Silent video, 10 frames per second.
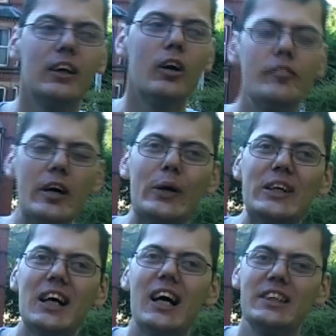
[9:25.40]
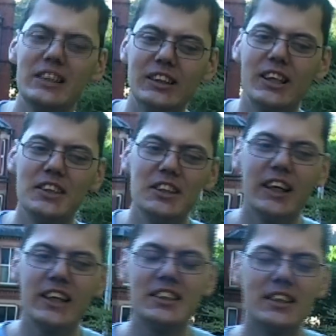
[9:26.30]
although he died in
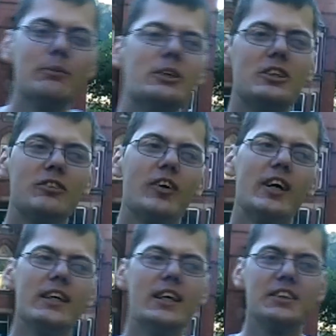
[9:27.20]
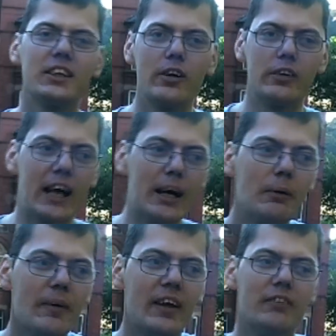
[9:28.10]
1980, which is 30 years ago now,
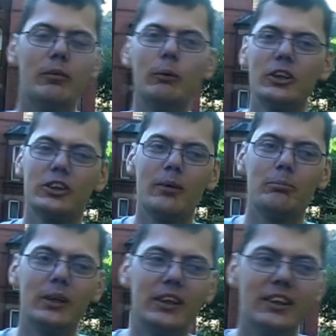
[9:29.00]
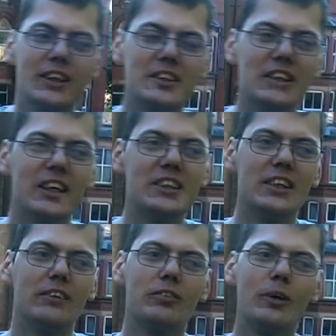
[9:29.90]
the world champion in
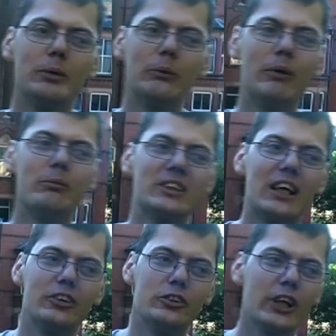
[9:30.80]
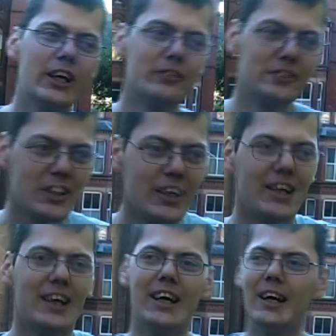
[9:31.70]
1980 in Formula One was Alan Jones.
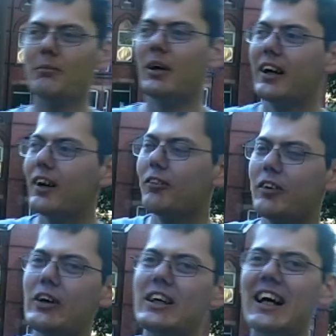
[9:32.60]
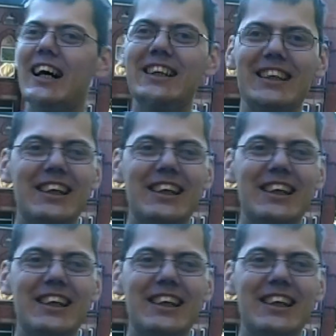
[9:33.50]
Although he died in